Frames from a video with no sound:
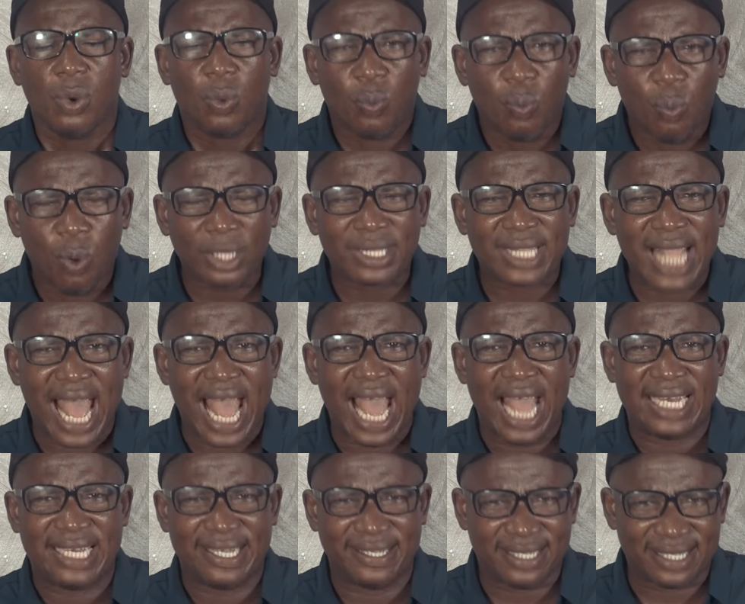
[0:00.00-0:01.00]
What
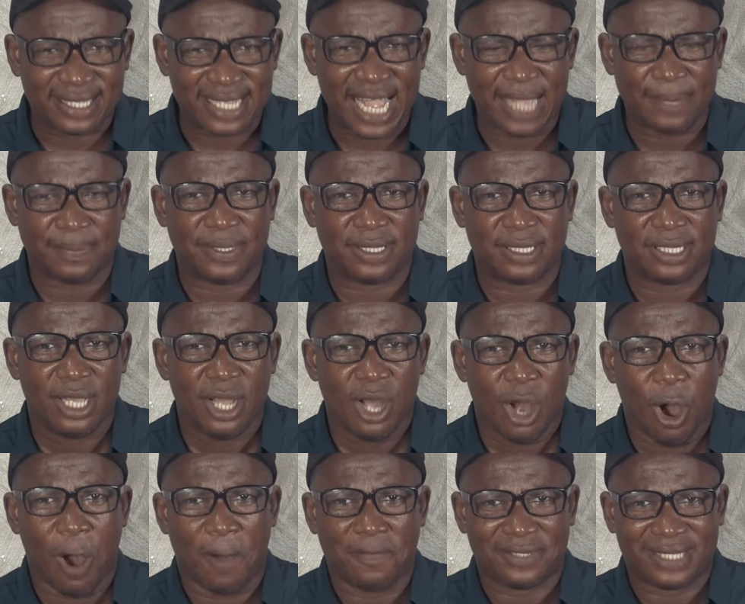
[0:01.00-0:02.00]
are the steps
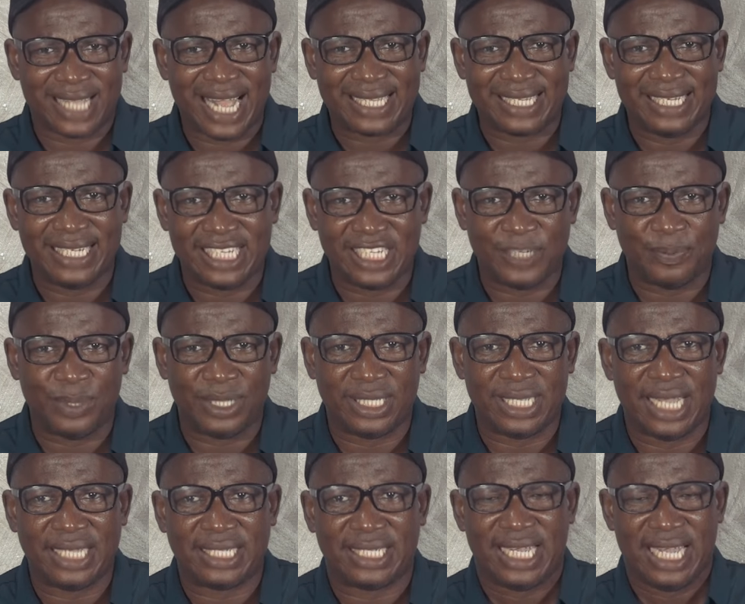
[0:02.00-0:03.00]
of starting this
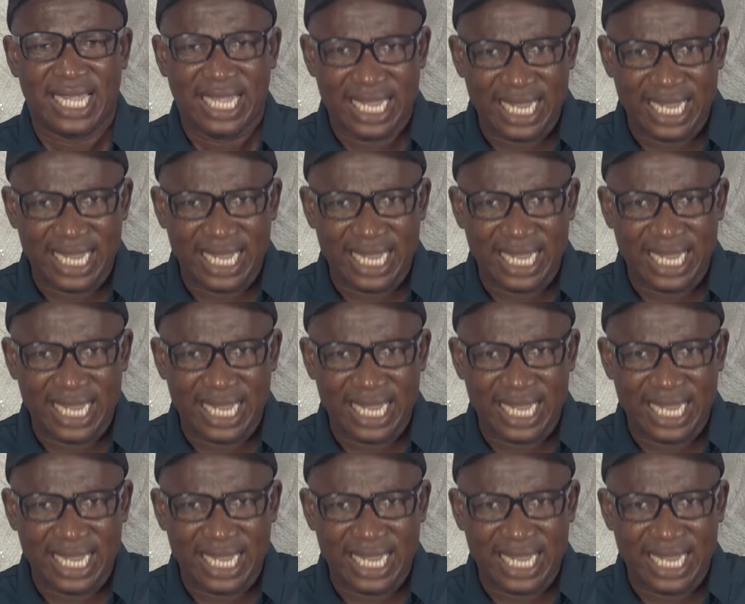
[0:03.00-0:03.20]
business